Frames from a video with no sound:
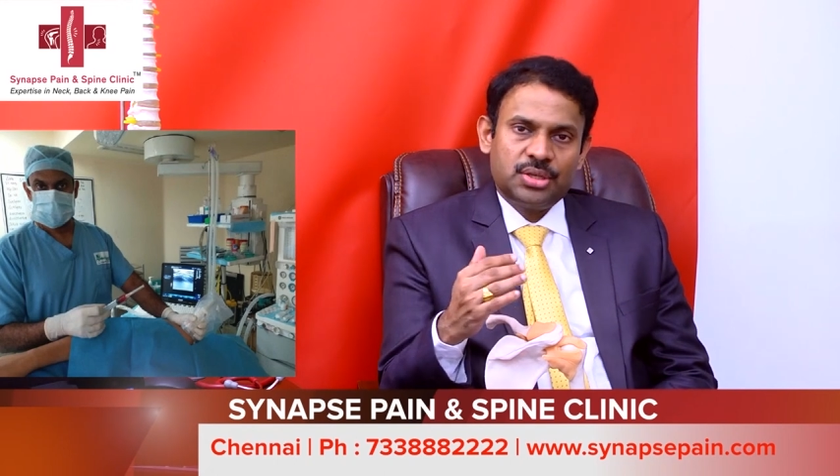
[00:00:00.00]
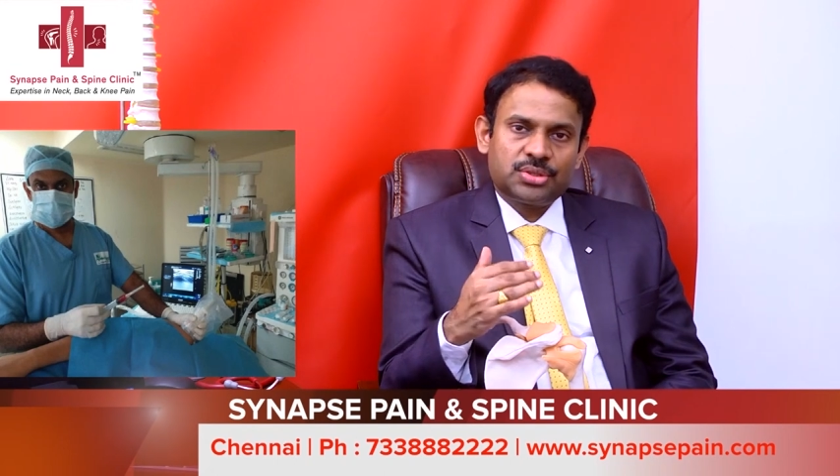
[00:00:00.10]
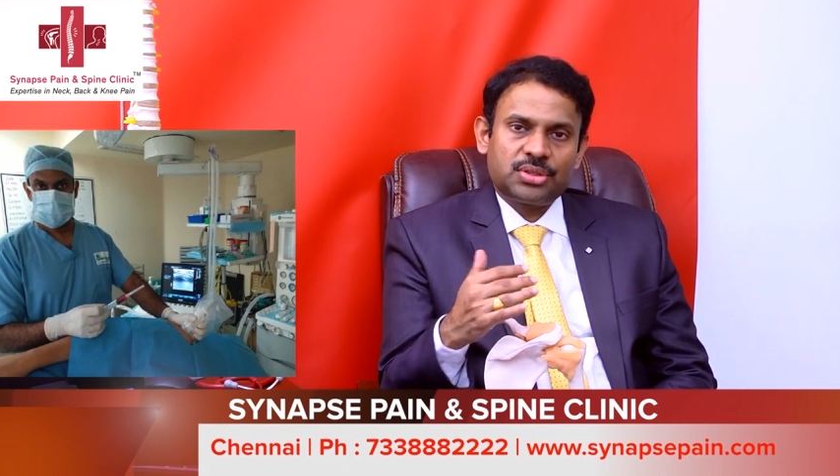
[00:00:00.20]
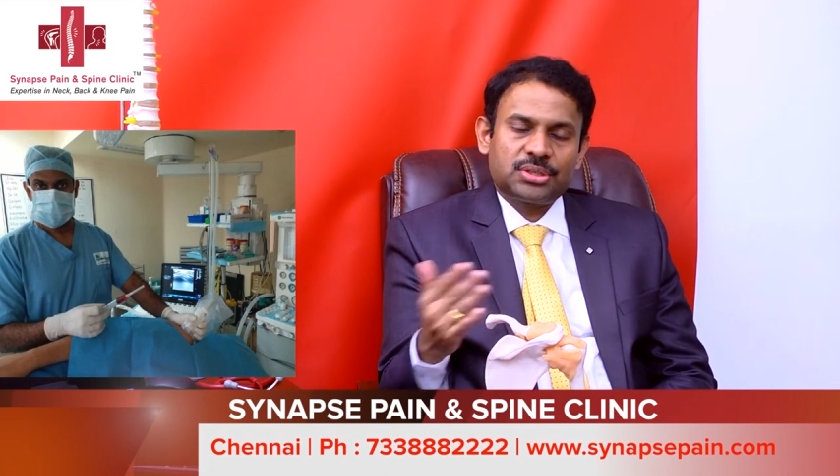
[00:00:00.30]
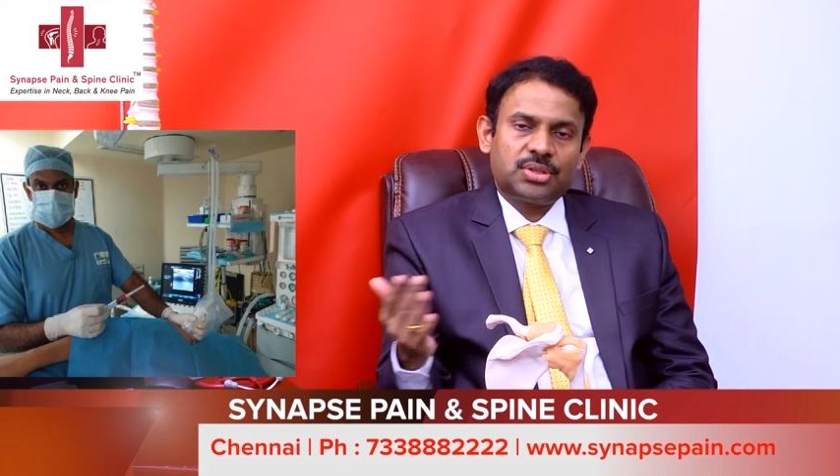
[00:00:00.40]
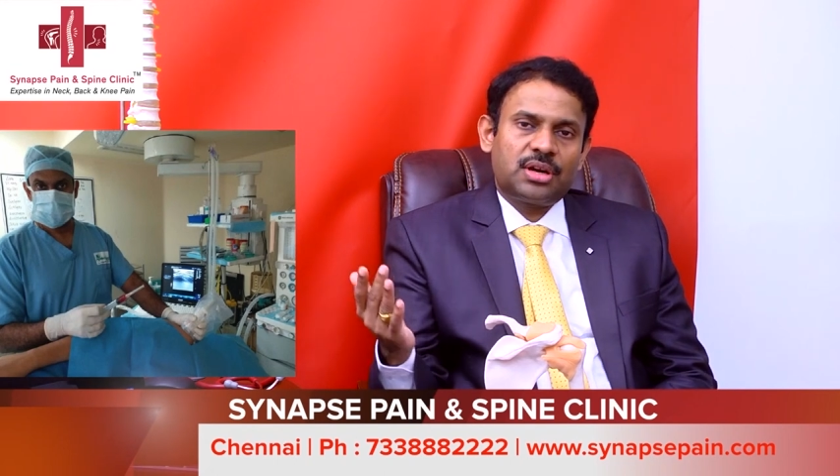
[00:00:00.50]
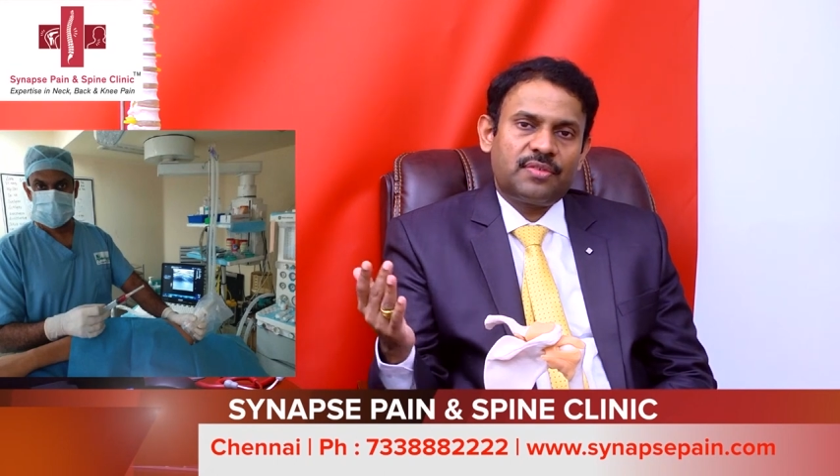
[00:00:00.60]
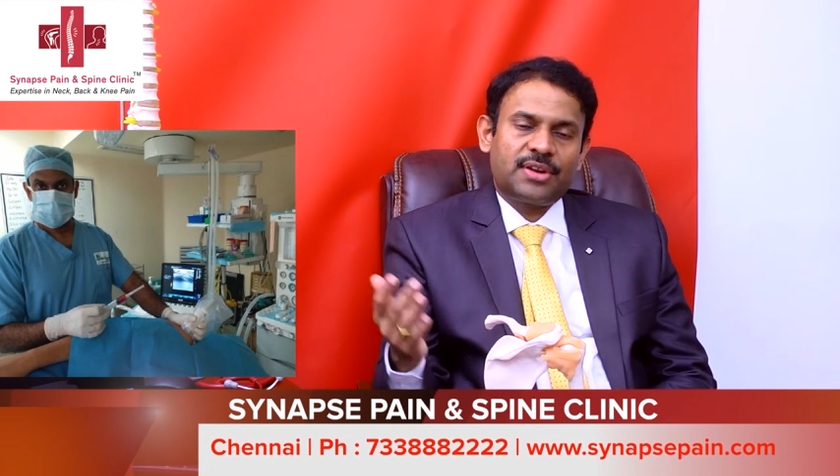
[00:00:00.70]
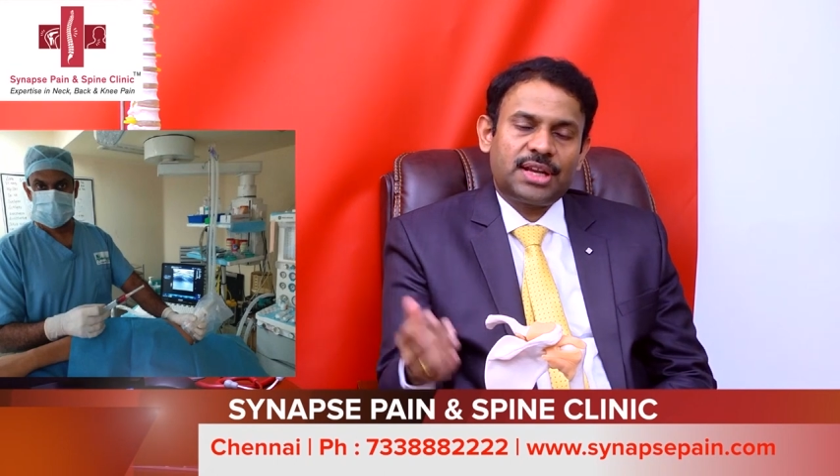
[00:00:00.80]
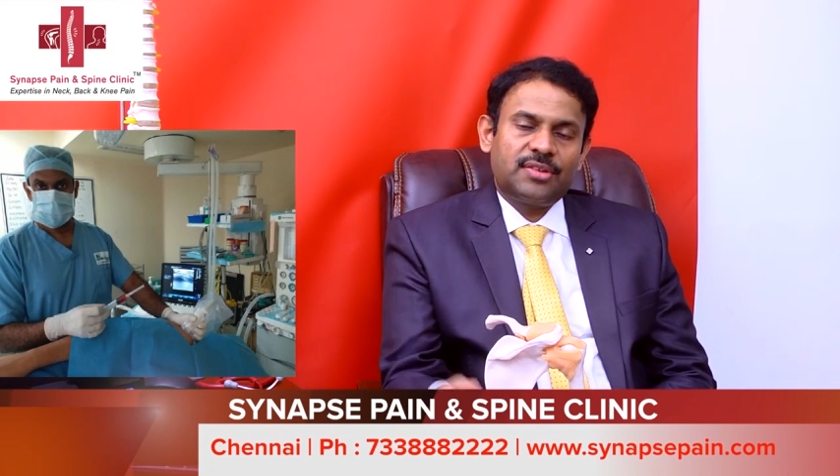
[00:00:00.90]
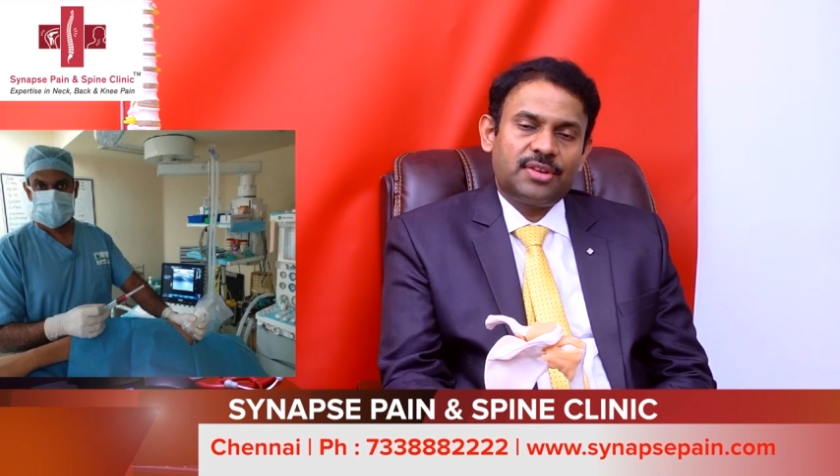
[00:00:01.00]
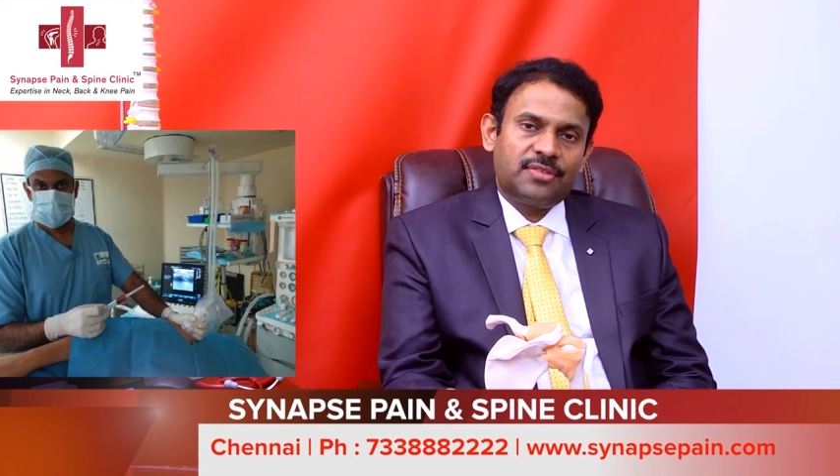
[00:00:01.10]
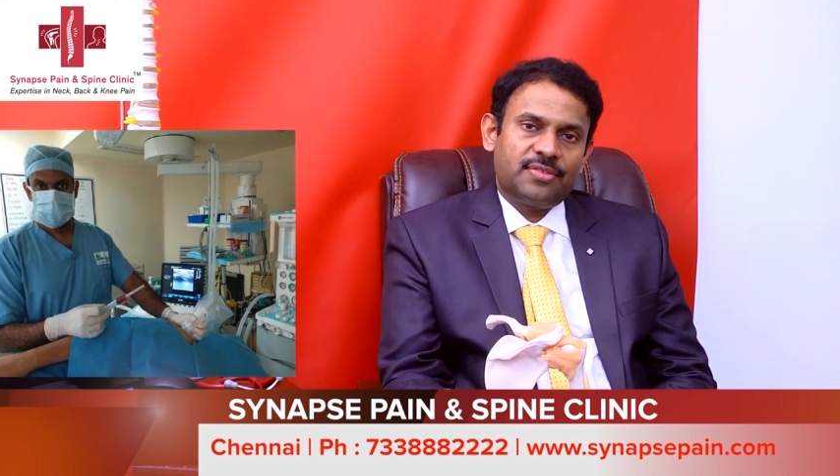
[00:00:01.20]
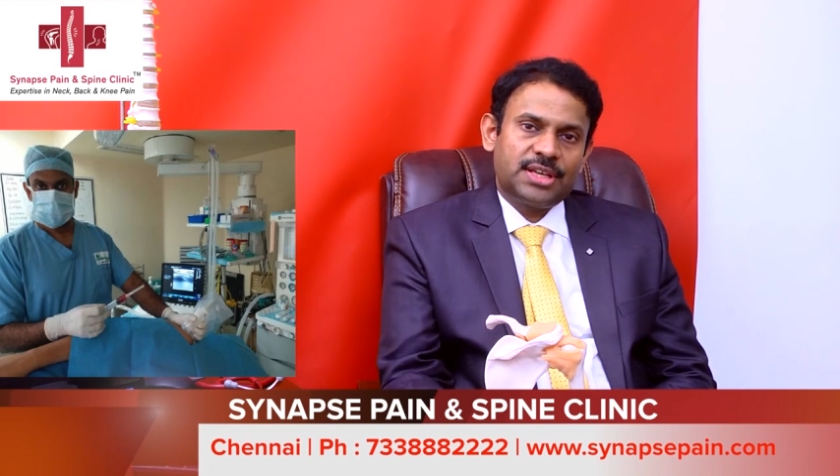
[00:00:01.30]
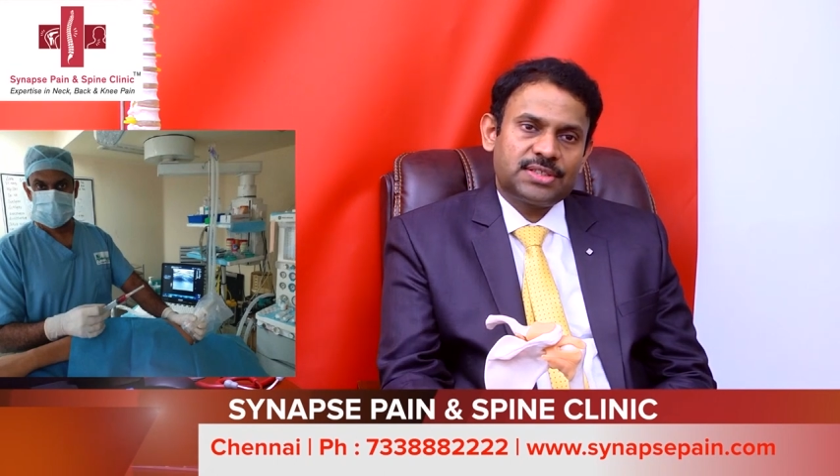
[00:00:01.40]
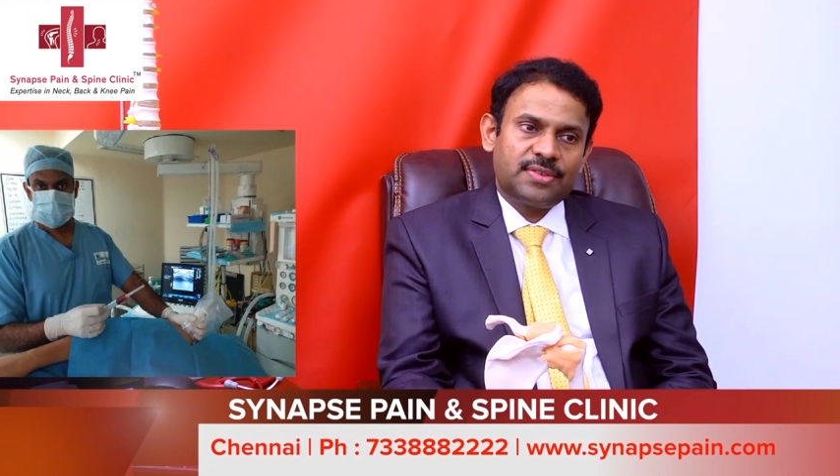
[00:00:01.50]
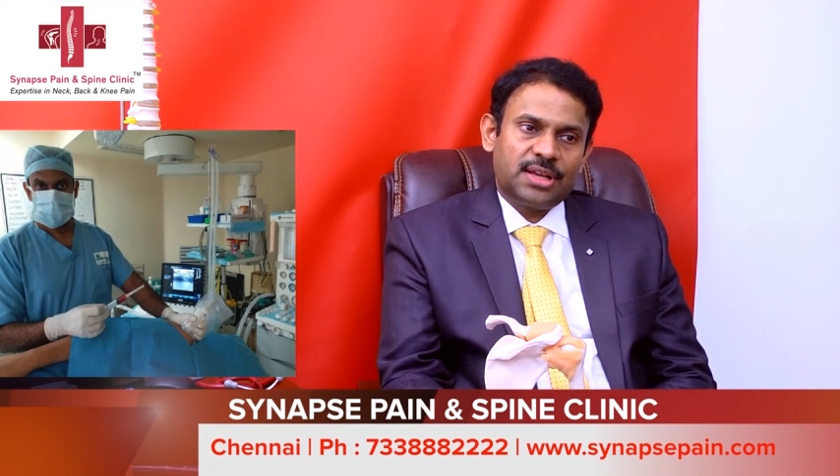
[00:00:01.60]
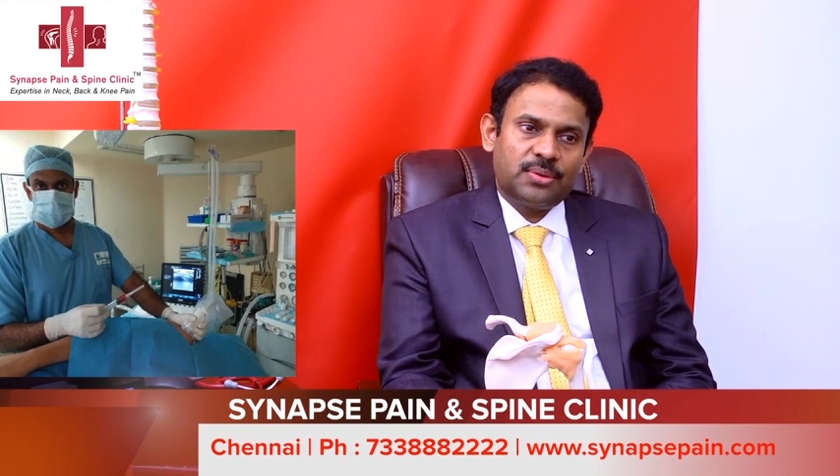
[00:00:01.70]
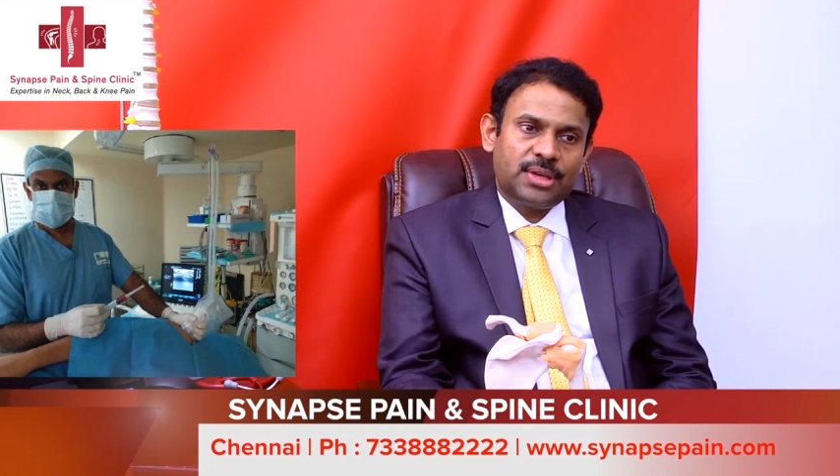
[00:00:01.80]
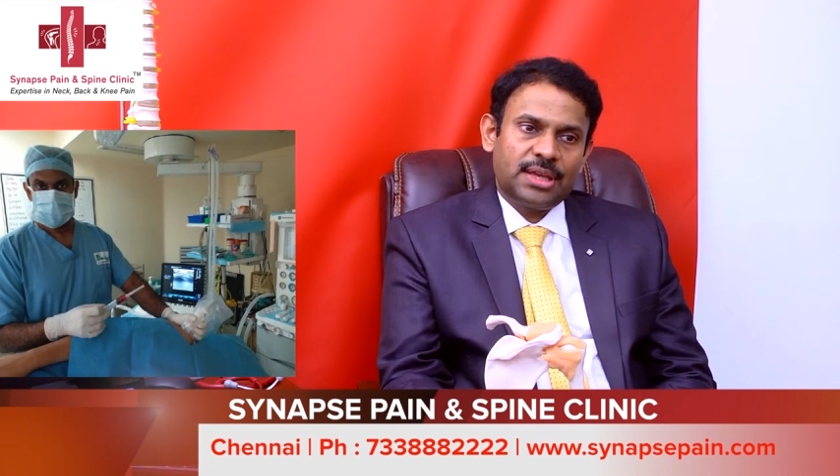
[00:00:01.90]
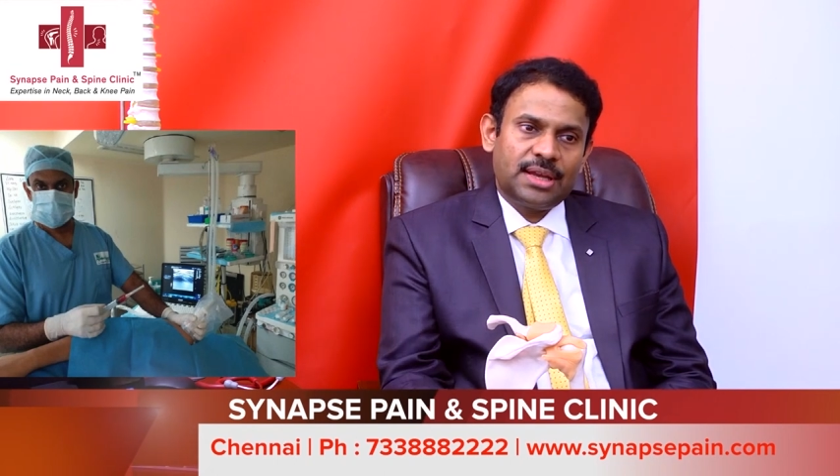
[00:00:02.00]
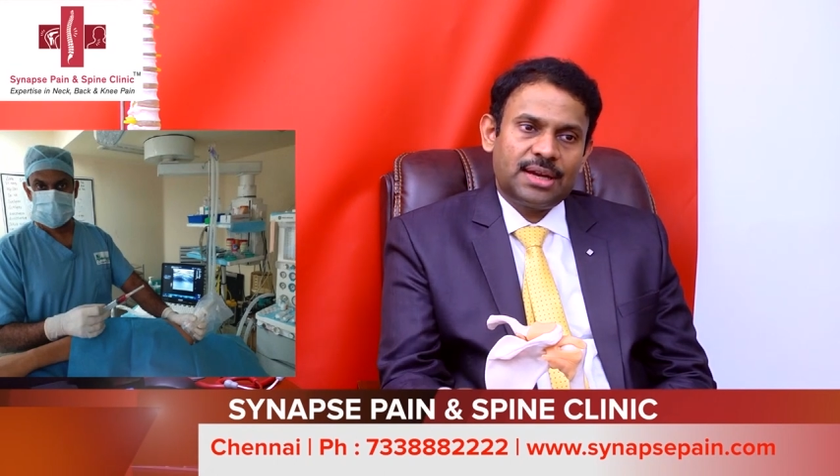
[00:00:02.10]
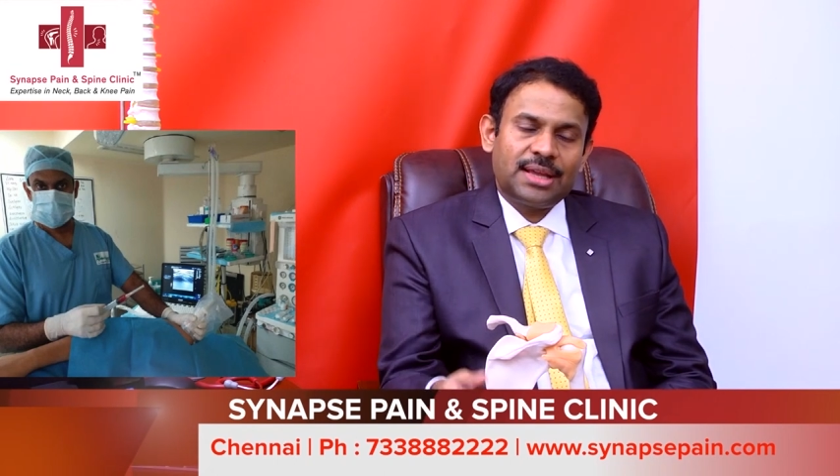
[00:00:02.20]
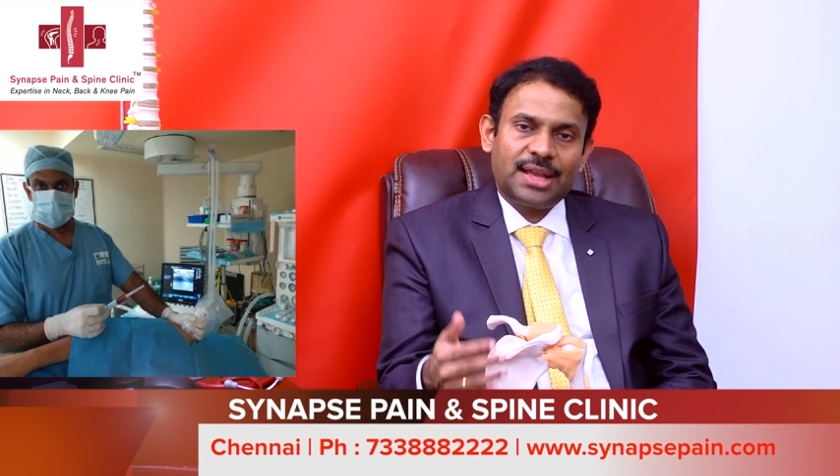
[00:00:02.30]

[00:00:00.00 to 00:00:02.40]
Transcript: So, the sort of recovery phase we are looking at